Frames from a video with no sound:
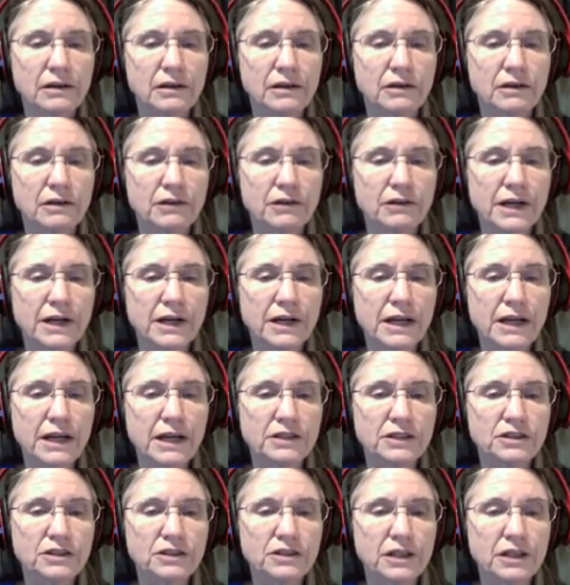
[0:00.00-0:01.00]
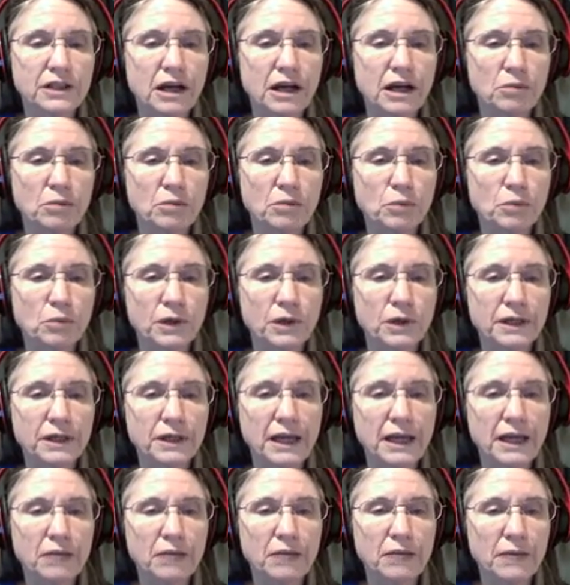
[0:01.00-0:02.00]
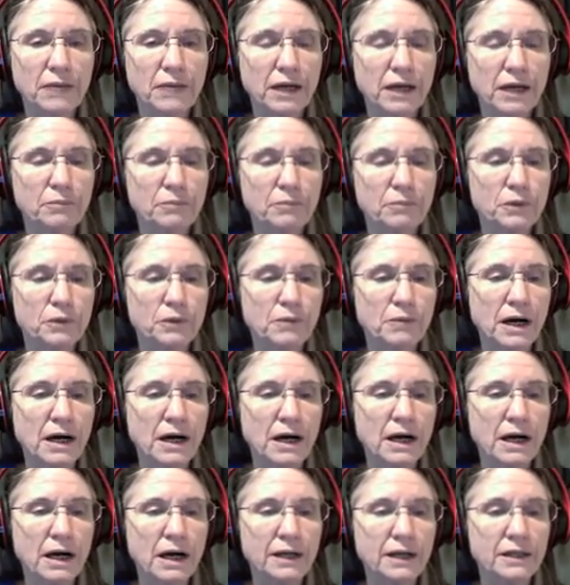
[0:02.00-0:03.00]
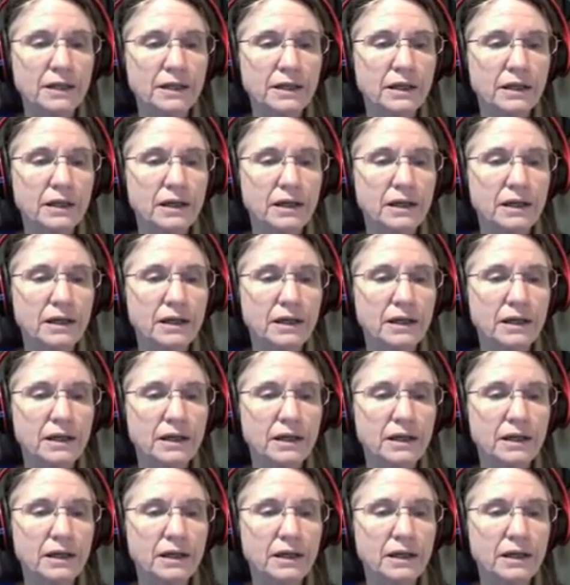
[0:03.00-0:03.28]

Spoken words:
creates the output. Can't make up your mind.